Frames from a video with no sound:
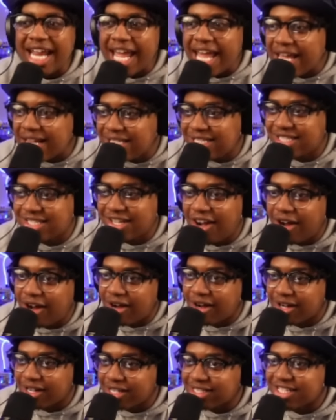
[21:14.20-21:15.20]
ass
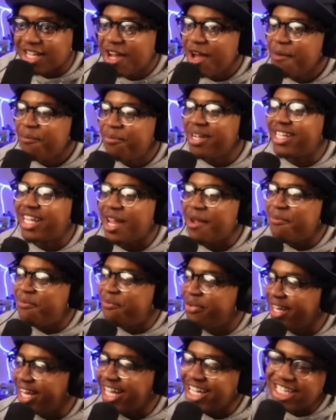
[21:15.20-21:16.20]
songs, but they
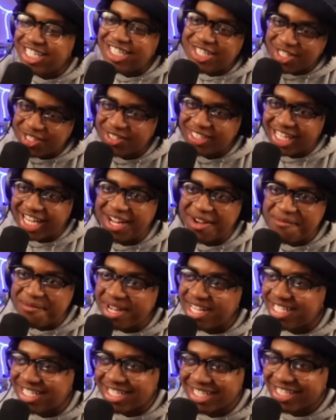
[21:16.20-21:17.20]
play too damn
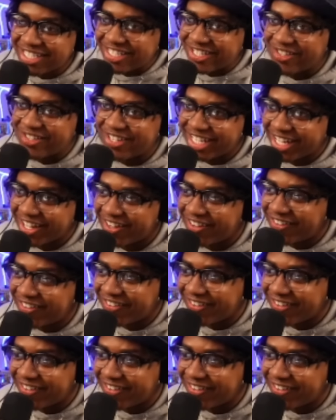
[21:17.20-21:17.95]
much in the studio?